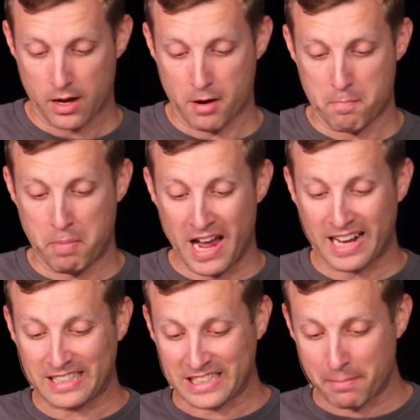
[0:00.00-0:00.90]
But
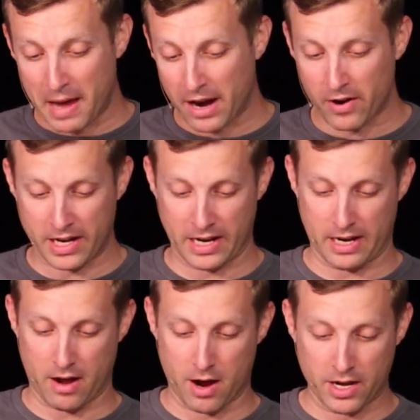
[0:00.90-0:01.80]
a
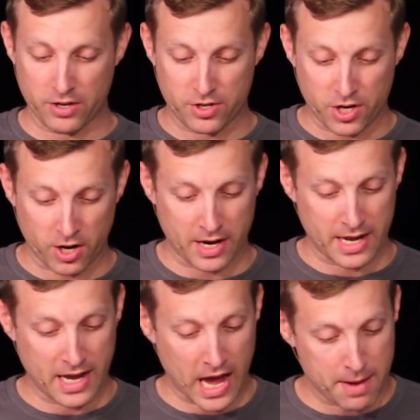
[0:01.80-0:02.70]
Samaritan on his
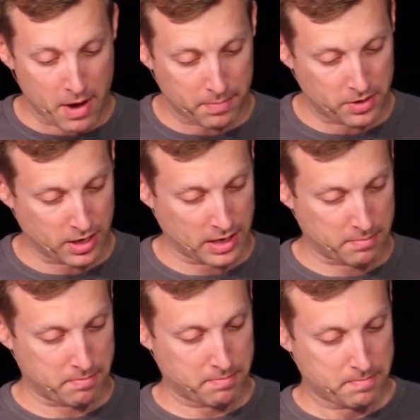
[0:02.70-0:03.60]
journey came up to
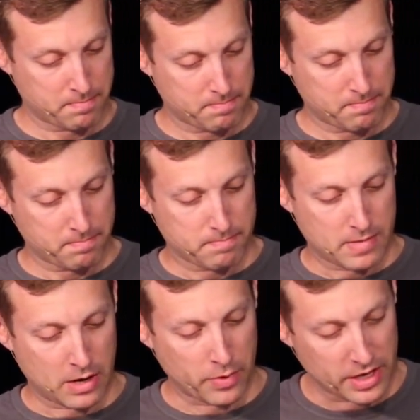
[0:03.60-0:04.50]
him,
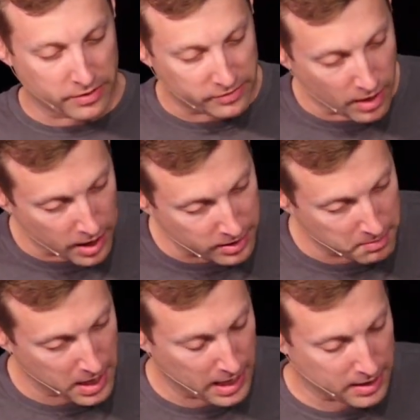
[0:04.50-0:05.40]
and when he saw the
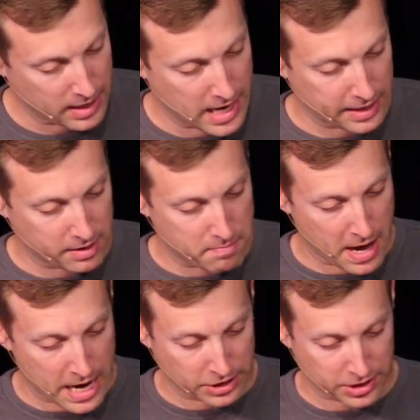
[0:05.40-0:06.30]
man, he had
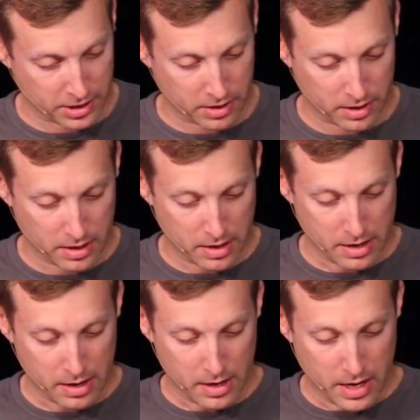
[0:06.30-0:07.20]
compassion.
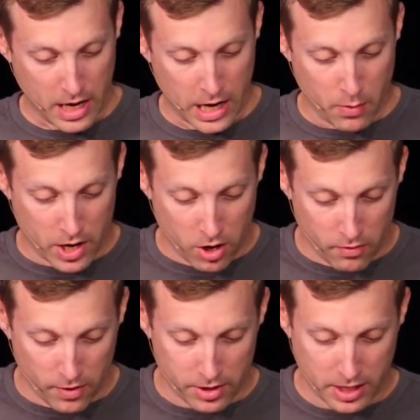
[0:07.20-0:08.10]
He went
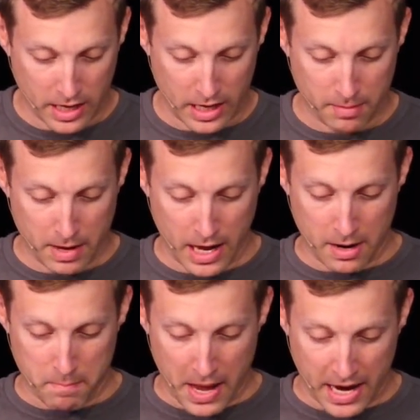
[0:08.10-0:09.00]
over to him
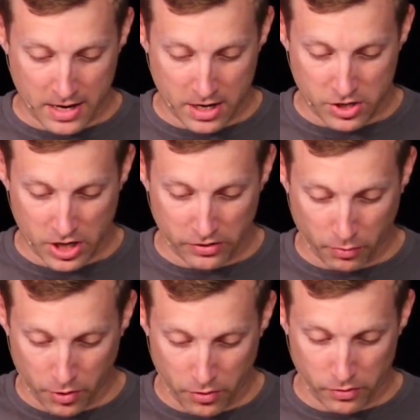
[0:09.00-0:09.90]
and bandaged his
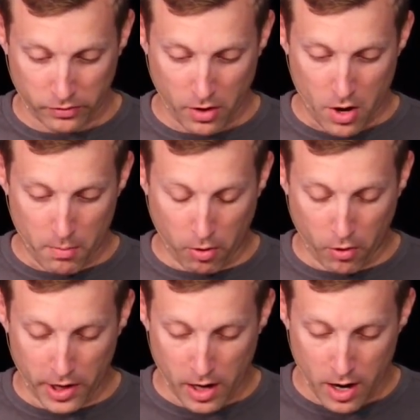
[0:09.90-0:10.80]
wounds,
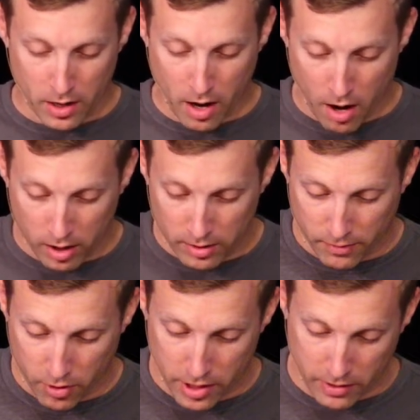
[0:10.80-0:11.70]
pouring on
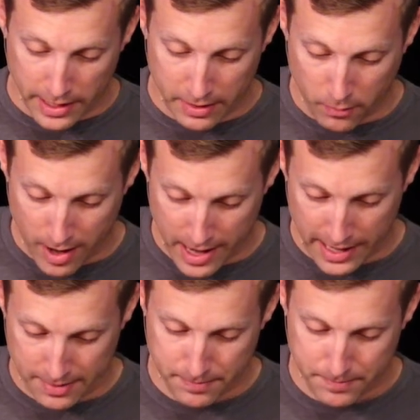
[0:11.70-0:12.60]
olive oil and
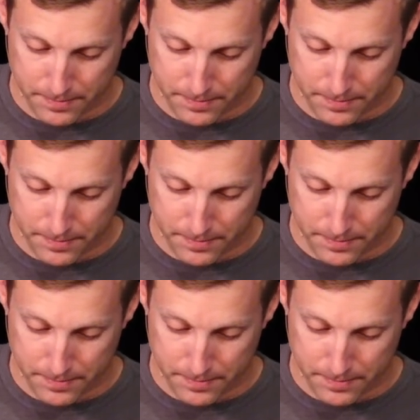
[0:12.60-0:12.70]
wine.